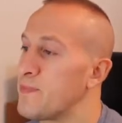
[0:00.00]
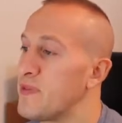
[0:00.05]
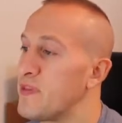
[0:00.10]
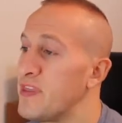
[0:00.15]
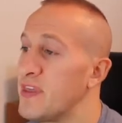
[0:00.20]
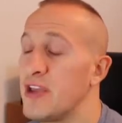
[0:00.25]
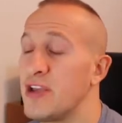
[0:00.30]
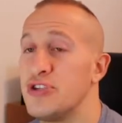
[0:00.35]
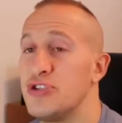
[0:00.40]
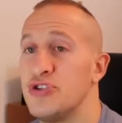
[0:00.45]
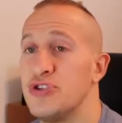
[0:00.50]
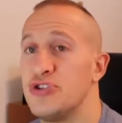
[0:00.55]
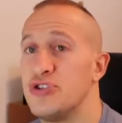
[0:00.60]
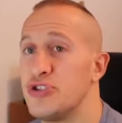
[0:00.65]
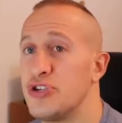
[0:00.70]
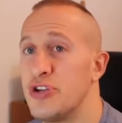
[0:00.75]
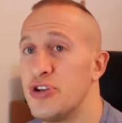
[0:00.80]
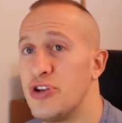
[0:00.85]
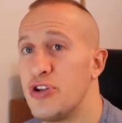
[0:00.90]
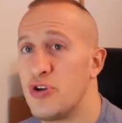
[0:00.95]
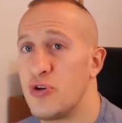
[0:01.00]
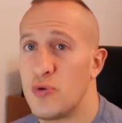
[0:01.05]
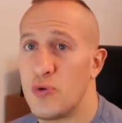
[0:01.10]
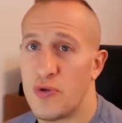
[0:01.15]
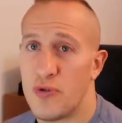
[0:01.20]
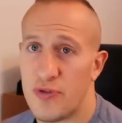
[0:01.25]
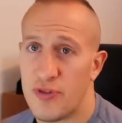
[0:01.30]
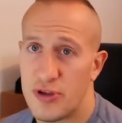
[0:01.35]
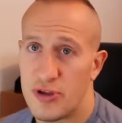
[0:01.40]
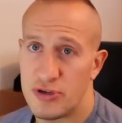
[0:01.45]
things you should do
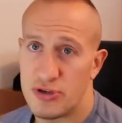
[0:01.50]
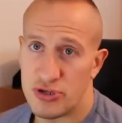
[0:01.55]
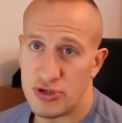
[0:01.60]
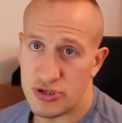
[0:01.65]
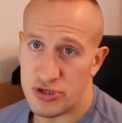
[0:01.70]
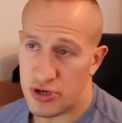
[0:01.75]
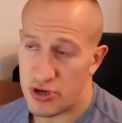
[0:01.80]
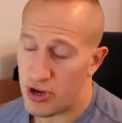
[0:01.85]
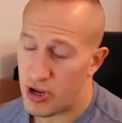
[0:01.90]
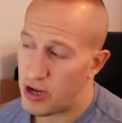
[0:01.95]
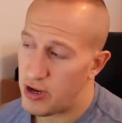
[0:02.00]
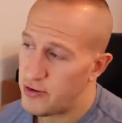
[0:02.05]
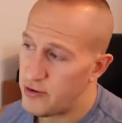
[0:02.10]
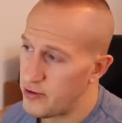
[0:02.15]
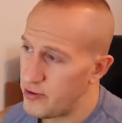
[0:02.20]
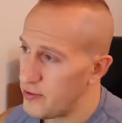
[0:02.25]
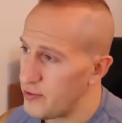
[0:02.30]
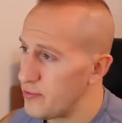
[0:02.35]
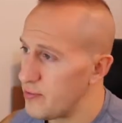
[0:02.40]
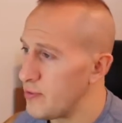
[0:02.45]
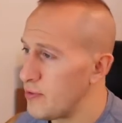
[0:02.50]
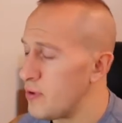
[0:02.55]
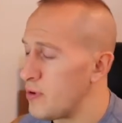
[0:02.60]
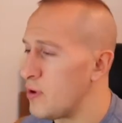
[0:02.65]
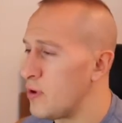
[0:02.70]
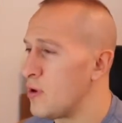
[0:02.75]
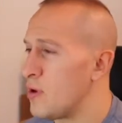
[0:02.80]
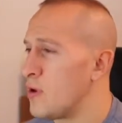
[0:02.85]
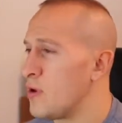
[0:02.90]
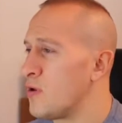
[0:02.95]
and things you should not do.
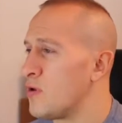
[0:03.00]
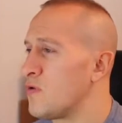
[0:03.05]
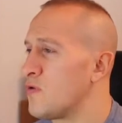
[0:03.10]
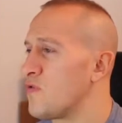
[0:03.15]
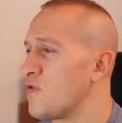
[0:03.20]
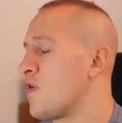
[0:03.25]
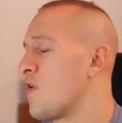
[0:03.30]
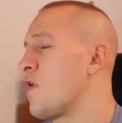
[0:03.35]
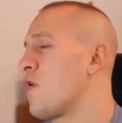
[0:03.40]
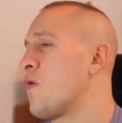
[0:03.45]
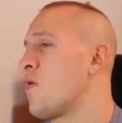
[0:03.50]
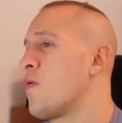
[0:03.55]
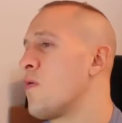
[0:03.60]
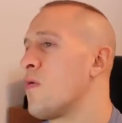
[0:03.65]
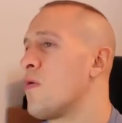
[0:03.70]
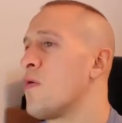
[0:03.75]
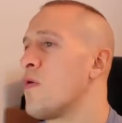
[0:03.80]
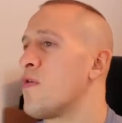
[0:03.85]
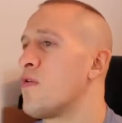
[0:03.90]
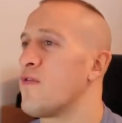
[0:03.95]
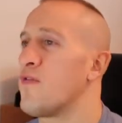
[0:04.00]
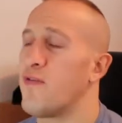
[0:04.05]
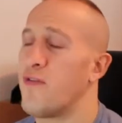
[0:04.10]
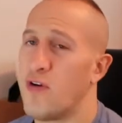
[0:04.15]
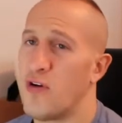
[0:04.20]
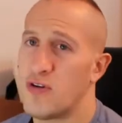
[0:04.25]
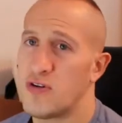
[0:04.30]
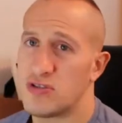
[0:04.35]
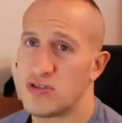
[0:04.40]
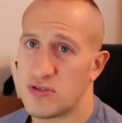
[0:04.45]
So
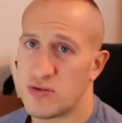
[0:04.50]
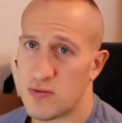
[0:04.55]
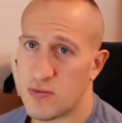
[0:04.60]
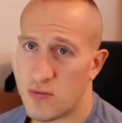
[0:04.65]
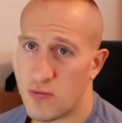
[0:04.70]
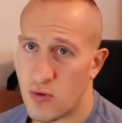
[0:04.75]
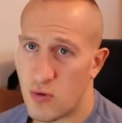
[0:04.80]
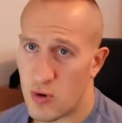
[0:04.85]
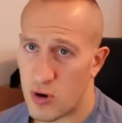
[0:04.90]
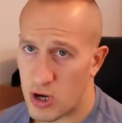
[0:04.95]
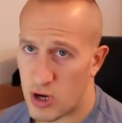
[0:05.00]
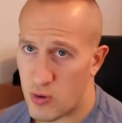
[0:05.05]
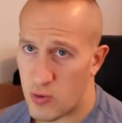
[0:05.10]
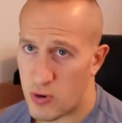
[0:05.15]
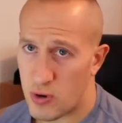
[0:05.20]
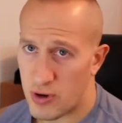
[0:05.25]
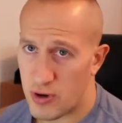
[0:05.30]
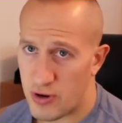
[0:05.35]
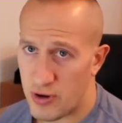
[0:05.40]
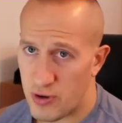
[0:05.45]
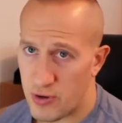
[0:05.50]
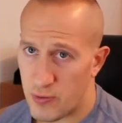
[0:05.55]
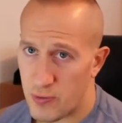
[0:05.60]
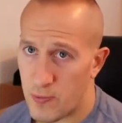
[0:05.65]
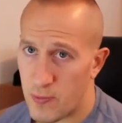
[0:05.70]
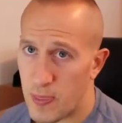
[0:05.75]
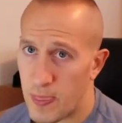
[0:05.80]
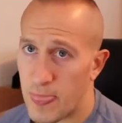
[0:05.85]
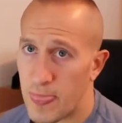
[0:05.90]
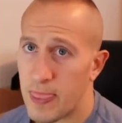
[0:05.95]
first, what we're going to want to do
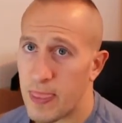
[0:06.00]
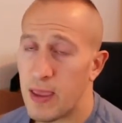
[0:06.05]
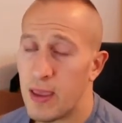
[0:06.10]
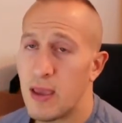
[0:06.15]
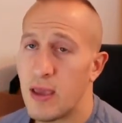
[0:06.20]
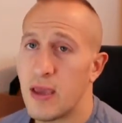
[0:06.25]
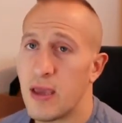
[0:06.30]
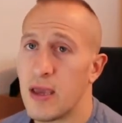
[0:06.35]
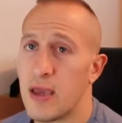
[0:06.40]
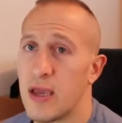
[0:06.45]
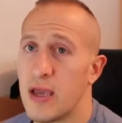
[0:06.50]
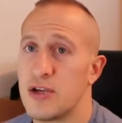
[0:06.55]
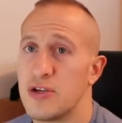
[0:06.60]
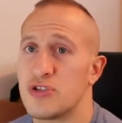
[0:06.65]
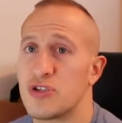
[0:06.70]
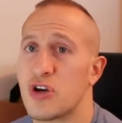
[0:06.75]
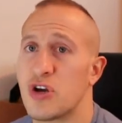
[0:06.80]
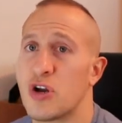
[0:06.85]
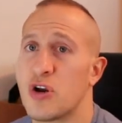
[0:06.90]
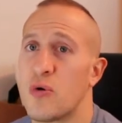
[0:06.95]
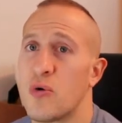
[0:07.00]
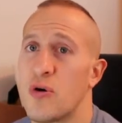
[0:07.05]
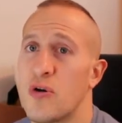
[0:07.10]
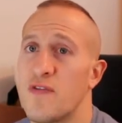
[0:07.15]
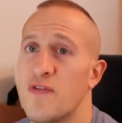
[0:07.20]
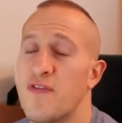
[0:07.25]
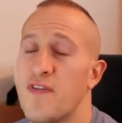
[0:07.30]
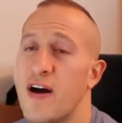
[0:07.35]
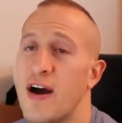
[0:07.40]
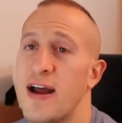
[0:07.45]
is you're going to want
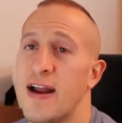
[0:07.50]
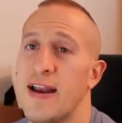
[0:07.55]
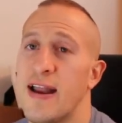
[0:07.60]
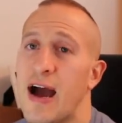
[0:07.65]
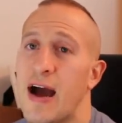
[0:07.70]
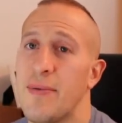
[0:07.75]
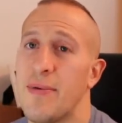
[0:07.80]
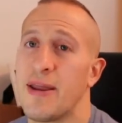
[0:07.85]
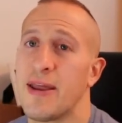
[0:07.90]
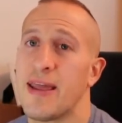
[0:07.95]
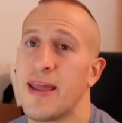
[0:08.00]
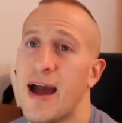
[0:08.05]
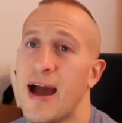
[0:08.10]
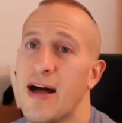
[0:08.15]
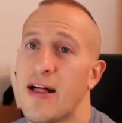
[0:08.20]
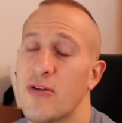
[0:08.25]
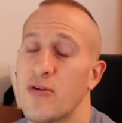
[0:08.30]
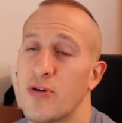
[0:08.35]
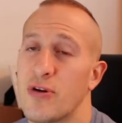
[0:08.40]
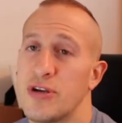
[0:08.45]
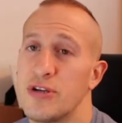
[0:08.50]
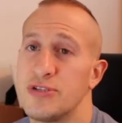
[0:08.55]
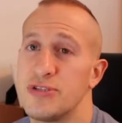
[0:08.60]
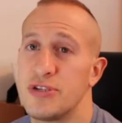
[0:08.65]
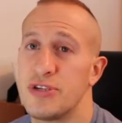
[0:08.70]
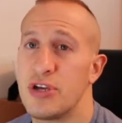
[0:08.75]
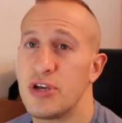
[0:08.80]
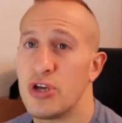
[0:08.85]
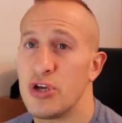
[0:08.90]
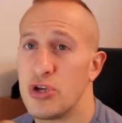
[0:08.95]
to find how many
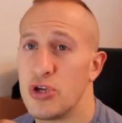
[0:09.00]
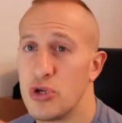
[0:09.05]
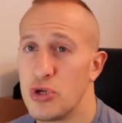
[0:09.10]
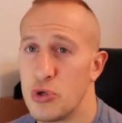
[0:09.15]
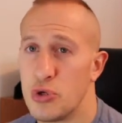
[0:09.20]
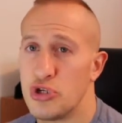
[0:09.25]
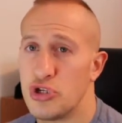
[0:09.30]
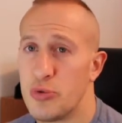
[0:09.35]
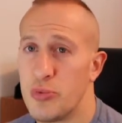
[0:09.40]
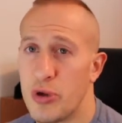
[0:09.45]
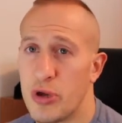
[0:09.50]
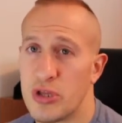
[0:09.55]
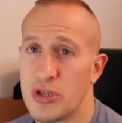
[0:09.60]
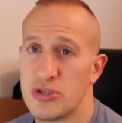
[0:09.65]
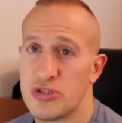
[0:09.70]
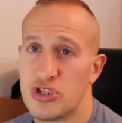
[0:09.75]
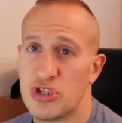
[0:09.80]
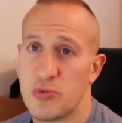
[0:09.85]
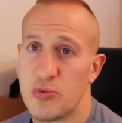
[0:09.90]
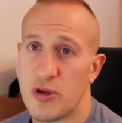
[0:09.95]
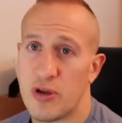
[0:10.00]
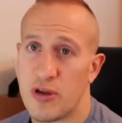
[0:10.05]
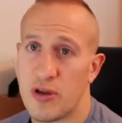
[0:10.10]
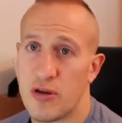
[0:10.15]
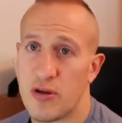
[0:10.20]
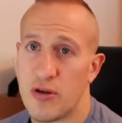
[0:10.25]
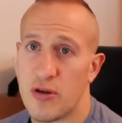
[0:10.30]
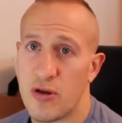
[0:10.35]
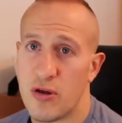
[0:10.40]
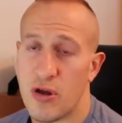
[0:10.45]
calories you should be consuming
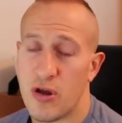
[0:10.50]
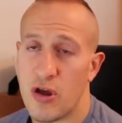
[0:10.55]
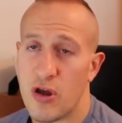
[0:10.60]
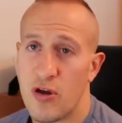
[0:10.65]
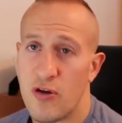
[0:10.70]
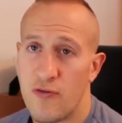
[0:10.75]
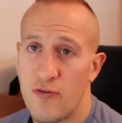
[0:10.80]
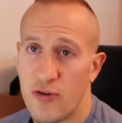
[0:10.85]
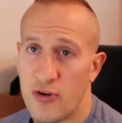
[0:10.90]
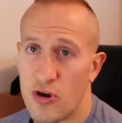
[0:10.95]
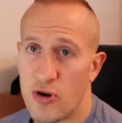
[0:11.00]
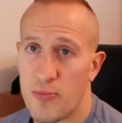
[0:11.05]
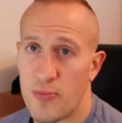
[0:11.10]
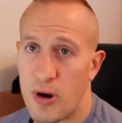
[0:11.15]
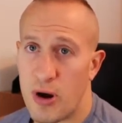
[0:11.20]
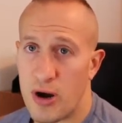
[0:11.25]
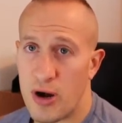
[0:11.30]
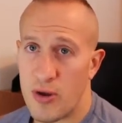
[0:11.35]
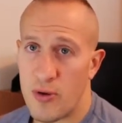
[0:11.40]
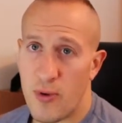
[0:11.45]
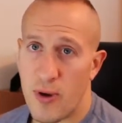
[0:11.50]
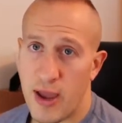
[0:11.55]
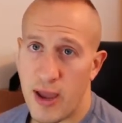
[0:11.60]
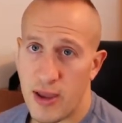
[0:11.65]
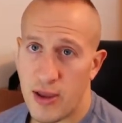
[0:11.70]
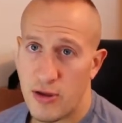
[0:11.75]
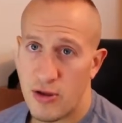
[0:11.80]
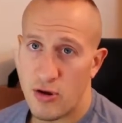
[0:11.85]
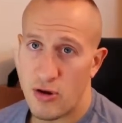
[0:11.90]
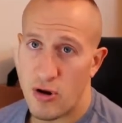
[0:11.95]
for your body
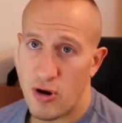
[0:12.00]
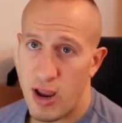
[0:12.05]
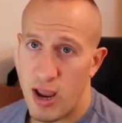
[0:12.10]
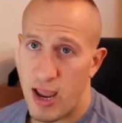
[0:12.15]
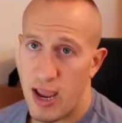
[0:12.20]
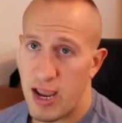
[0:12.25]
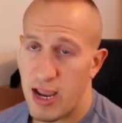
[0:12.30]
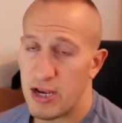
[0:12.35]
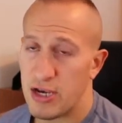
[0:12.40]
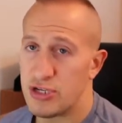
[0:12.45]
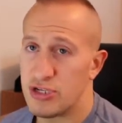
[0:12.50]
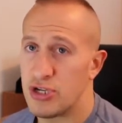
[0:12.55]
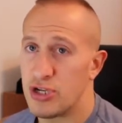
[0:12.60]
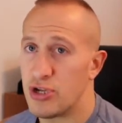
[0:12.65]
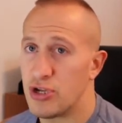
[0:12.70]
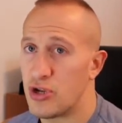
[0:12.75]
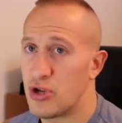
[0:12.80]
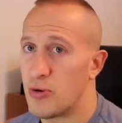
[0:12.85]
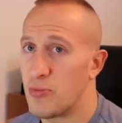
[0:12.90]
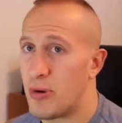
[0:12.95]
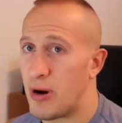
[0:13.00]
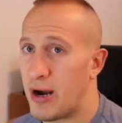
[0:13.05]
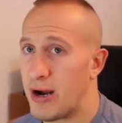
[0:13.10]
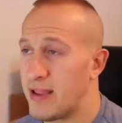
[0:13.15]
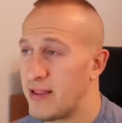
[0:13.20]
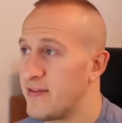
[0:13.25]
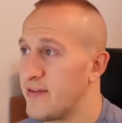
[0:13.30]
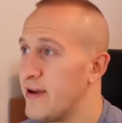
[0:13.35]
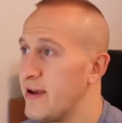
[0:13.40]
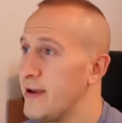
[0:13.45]
weight, your age, your
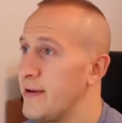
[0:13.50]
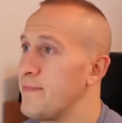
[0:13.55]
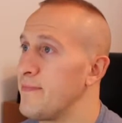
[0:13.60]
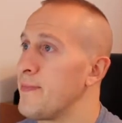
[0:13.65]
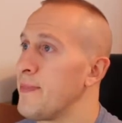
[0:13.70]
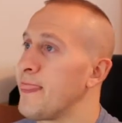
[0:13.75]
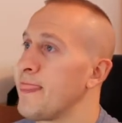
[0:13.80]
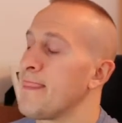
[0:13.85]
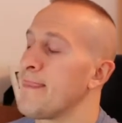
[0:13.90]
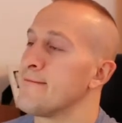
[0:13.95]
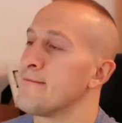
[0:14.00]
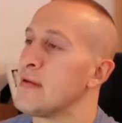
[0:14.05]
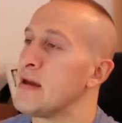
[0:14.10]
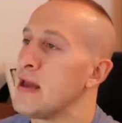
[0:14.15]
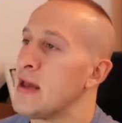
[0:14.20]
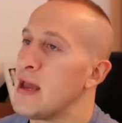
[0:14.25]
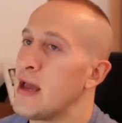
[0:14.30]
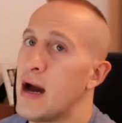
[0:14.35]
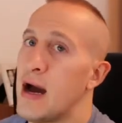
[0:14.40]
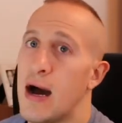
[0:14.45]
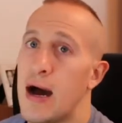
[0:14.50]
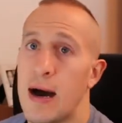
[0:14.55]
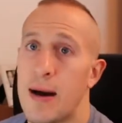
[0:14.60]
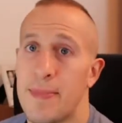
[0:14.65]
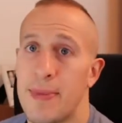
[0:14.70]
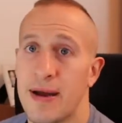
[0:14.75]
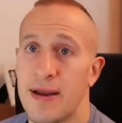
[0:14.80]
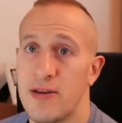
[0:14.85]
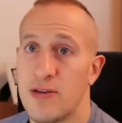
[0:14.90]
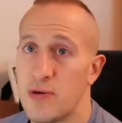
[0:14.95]
body type.
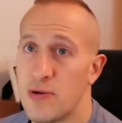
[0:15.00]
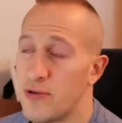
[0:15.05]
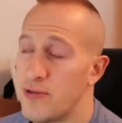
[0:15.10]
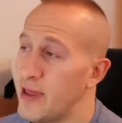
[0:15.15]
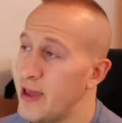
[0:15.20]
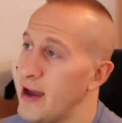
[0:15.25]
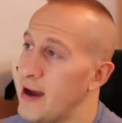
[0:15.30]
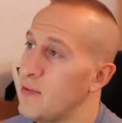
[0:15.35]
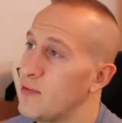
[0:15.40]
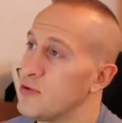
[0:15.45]
By doing that,